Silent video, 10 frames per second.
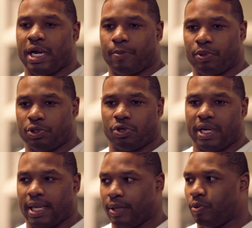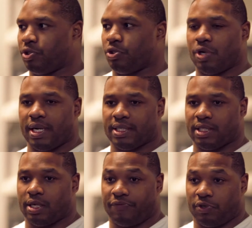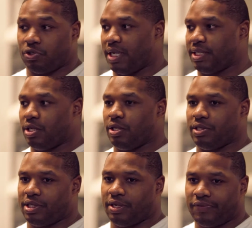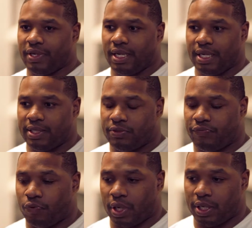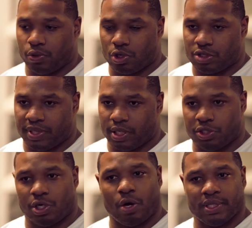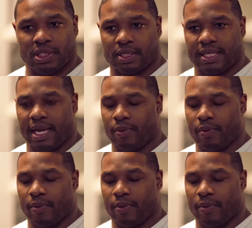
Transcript: to portray, like what you're trying to sell. If you're trying to sell yourself for an endorsement deal, you should always look that